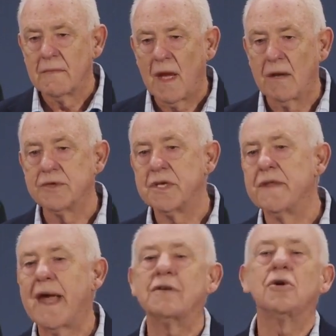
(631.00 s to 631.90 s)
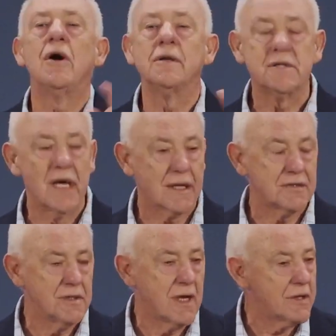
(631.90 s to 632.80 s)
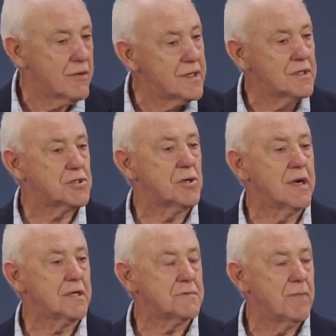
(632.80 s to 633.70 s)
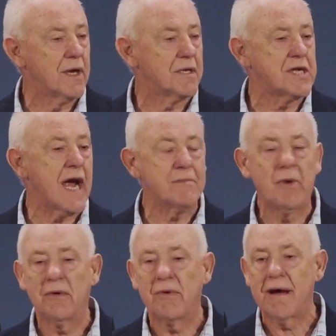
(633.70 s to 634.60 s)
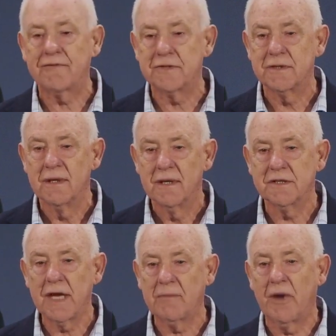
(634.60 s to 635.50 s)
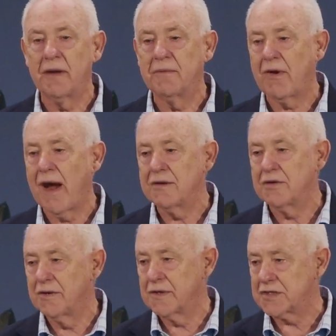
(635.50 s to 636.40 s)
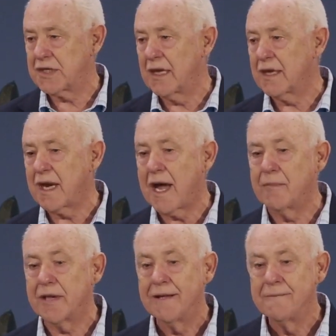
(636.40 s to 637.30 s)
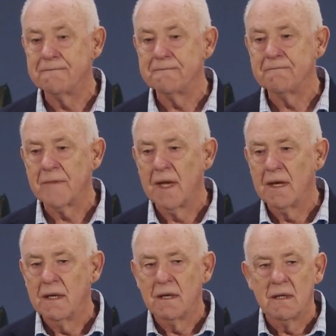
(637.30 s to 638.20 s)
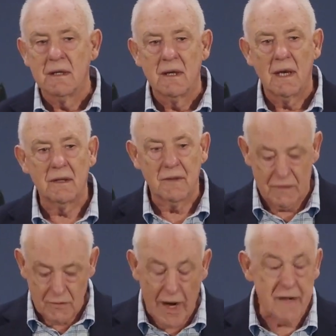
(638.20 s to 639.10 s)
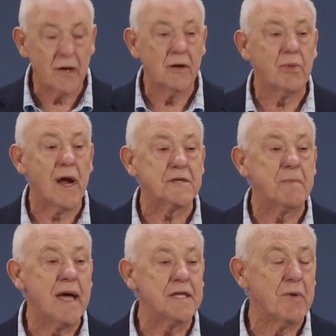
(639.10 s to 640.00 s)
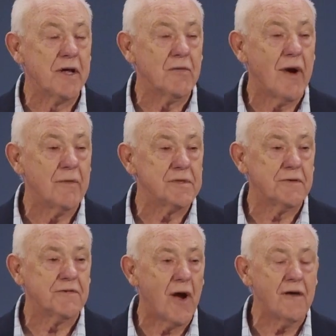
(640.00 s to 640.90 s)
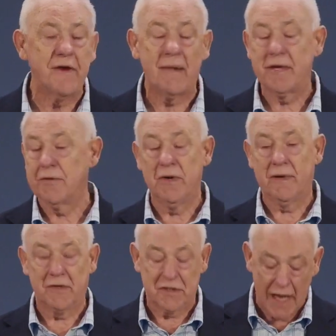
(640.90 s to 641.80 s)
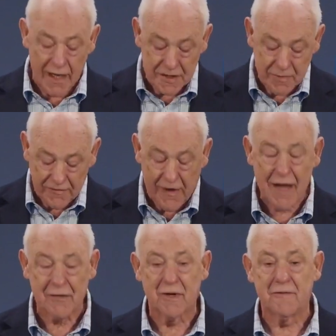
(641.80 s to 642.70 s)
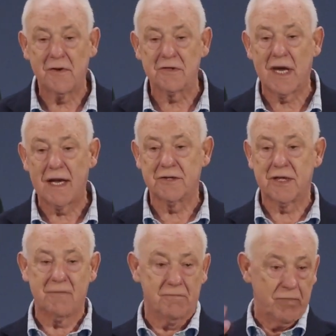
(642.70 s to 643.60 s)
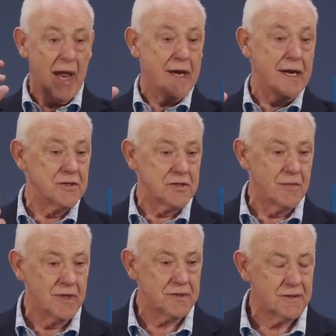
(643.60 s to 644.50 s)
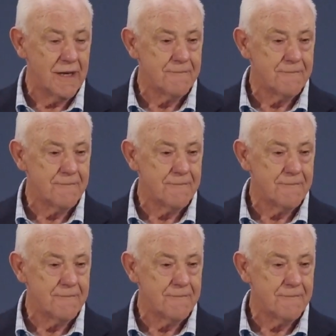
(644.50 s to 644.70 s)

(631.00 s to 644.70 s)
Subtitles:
And it was in that context, you know, they're in the streets, but attacked by roughs, attacked by a crowd called the Skeleton Army. And the way they got brass bands, by the way, was the Fry family. They weren't even Sally's, but father and a few sons, they played instruments.